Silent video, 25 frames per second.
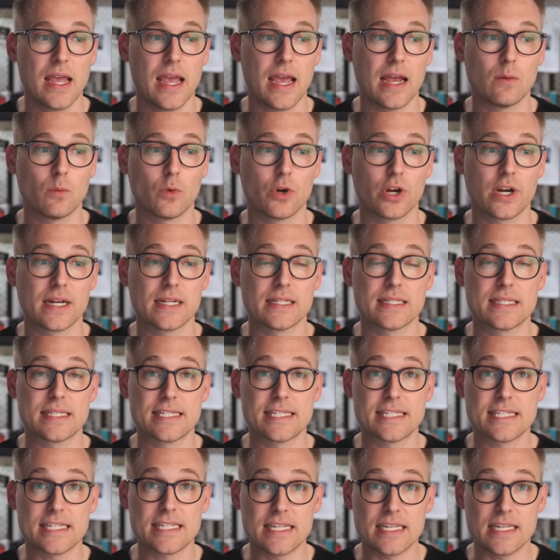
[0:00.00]
and we're gonna
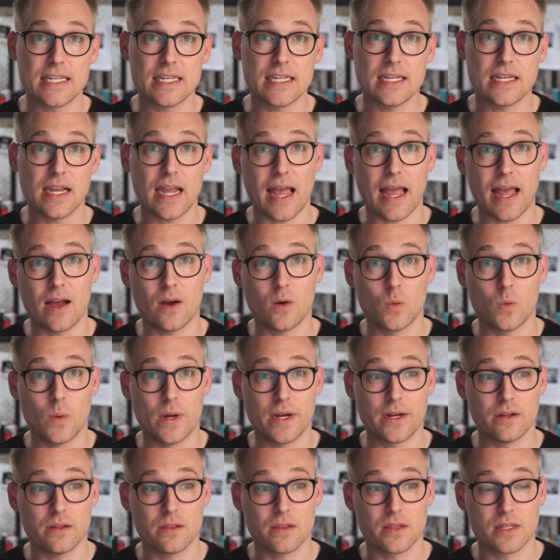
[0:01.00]
see how
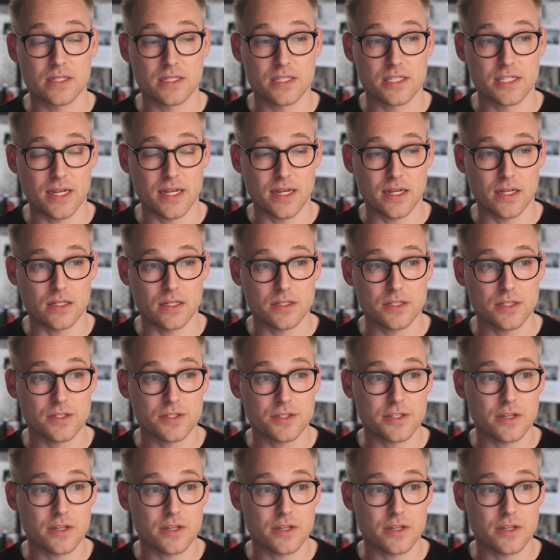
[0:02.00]
well this does.